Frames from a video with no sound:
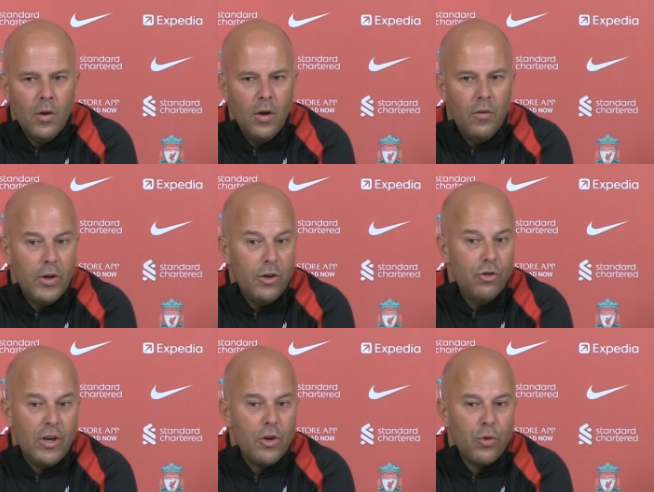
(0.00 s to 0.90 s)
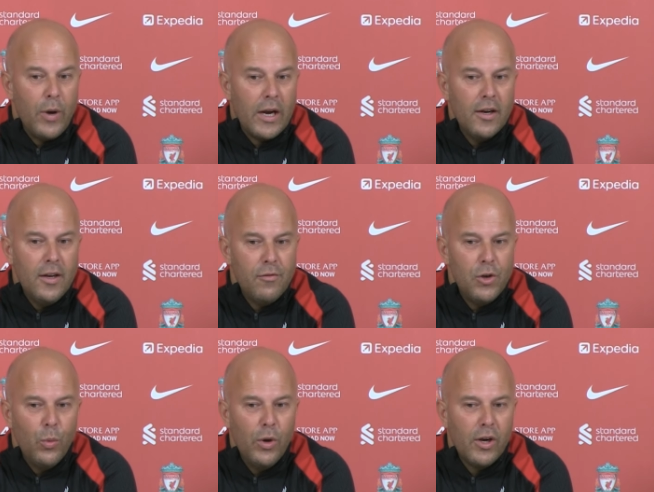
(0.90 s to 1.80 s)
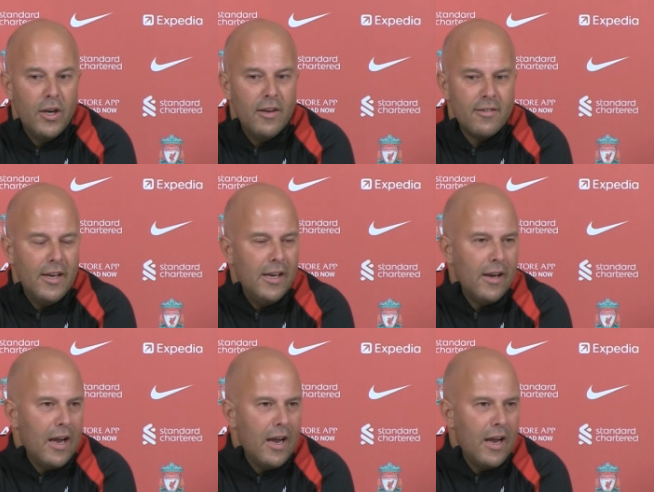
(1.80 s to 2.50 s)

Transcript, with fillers: I think you said it correctly. If you work in this league,